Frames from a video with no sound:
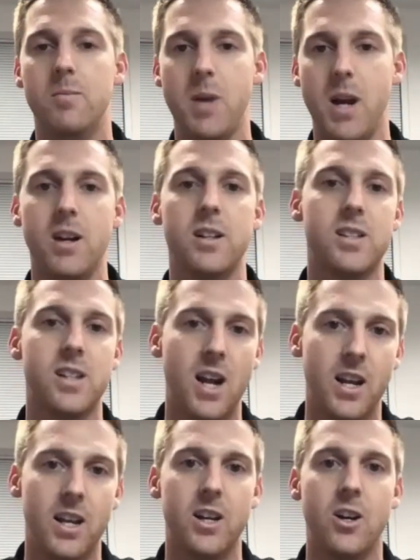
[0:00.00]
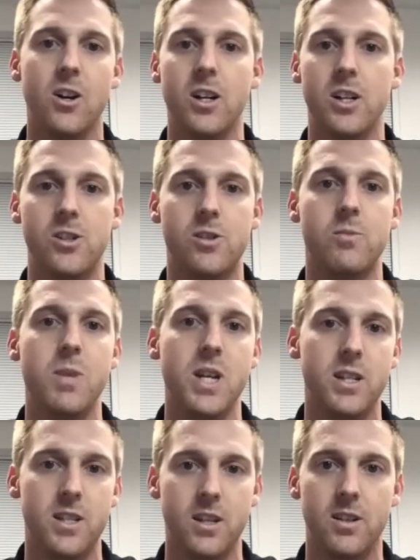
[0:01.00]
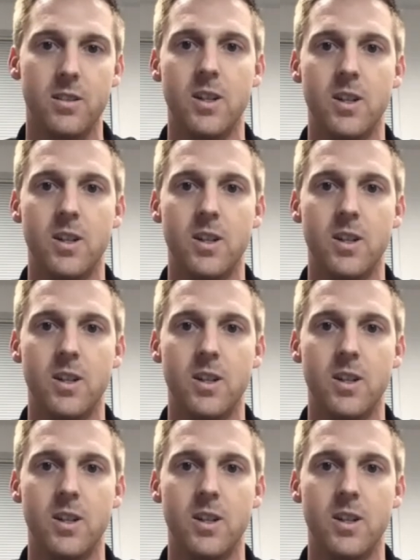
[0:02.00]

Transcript: parents kind of encouraged me to